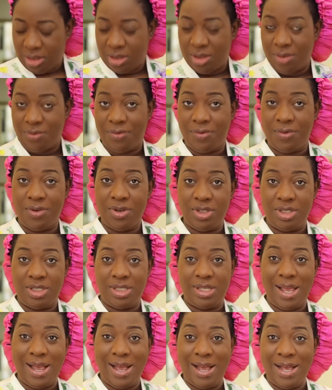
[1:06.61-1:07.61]
The
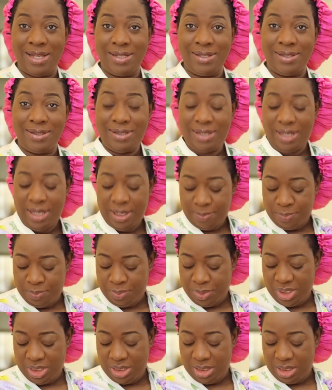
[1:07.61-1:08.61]
front has a
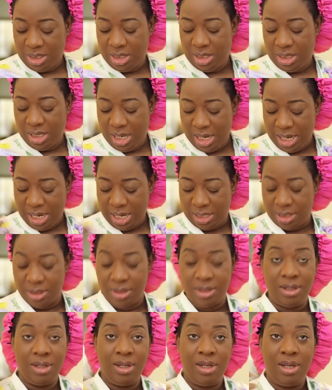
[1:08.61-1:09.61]
B,
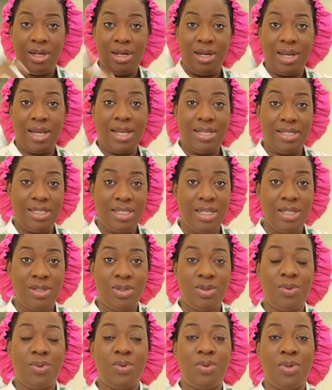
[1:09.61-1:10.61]
and like I
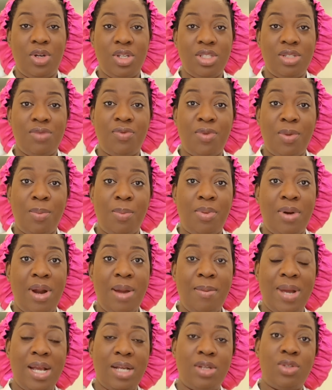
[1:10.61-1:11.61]
said, we got it from
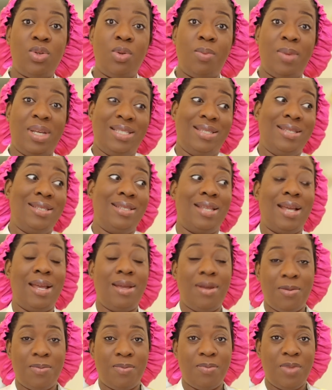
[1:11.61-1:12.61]
Primark. So my sister
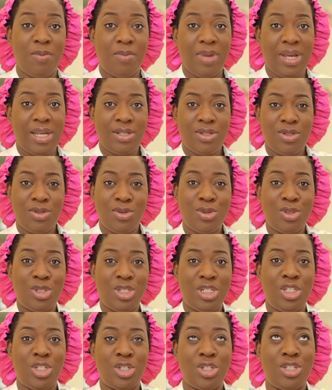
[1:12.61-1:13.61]
helped me buy it. You know,
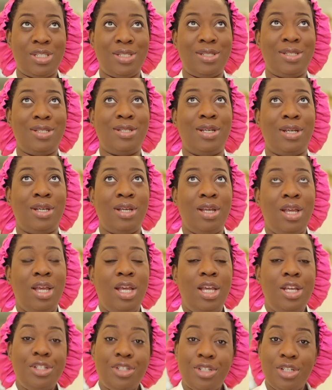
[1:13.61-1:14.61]
she just did
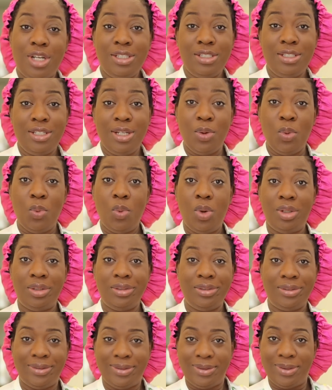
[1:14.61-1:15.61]
a
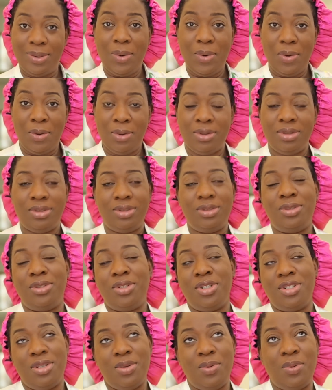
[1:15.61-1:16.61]
world tour. No,
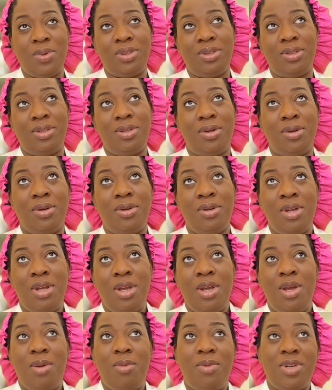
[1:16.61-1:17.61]
not a world tour.
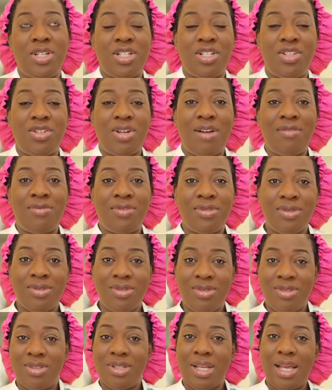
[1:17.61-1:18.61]
But she
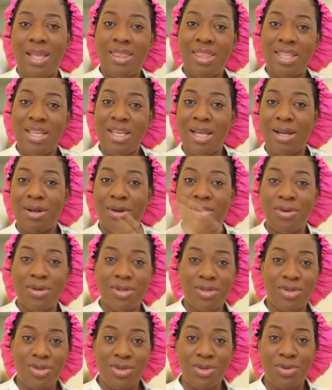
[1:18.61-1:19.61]
traveled, I think,
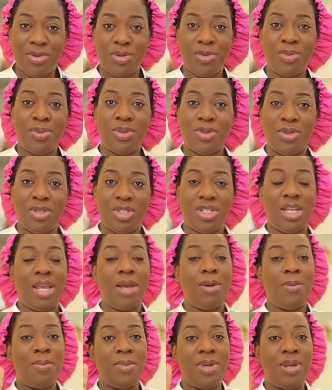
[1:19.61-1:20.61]
across Europe. So she
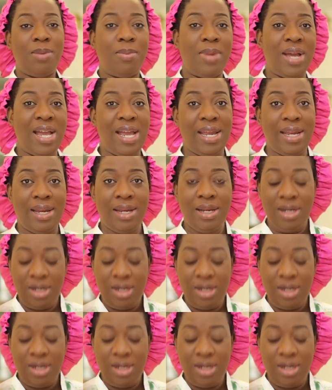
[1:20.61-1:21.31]
helped me buy